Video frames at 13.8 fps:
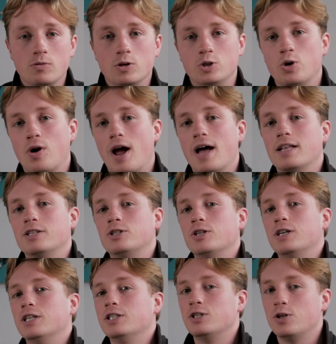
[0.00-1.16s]
The short answer
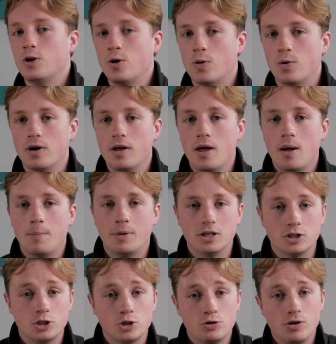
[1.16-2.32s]
is no, but
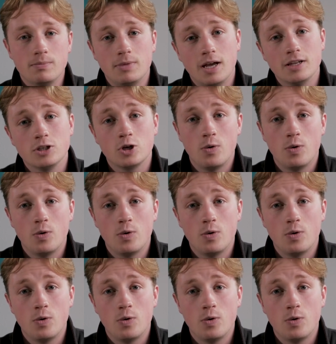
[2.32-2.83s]
it's streamlined,